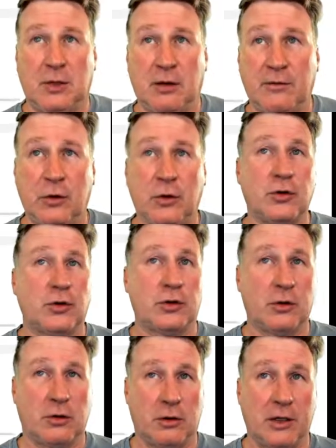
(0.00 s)
of users
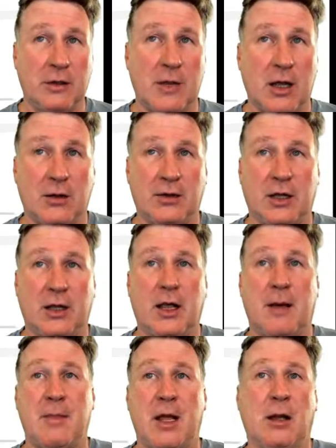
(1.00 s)
or emails on that
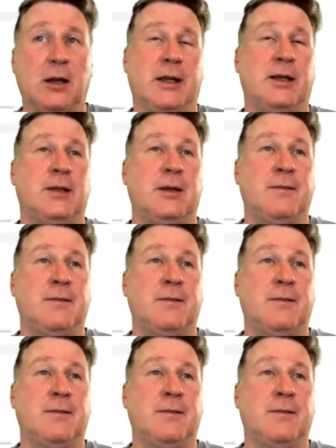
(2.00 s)
mail list.